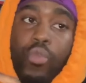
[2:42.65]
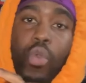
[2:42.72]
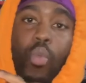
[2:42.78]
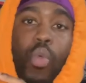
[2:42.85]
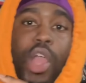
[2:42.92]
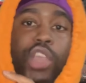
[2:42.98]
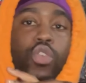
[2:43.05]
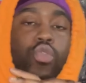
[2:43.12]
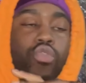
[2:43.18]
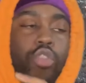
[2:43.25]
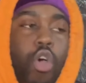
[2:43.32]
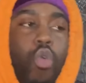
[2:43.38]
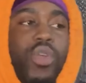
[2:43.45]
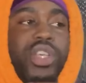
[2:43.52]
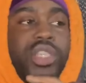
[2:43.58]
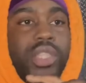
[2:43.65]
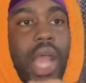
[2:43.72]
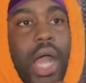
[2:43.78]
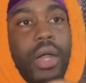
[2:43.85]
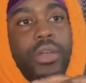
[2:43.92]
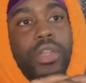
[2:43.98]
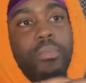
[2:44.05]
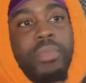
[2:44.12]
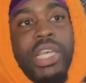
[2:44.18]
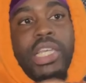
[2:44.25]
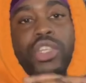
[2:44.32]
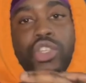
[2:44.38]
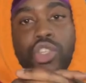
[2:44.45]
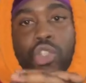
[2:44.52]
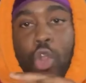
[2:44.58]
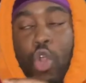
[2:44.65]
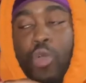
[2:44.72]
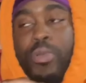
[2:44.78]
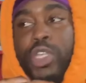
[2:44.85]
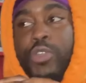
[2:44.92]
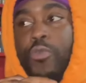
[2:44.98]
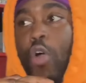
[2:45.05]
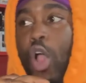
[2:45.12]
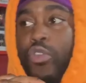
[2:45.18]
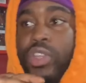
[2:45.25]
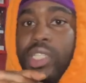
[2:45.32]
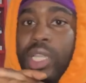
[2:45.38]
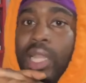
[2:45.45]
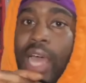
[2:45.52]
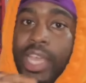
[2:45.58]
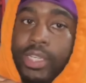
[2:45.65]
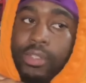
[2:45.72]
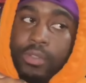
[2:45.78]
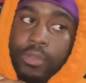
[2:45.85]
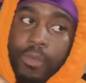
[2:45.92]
where you know it's not going to be disturbed as far as light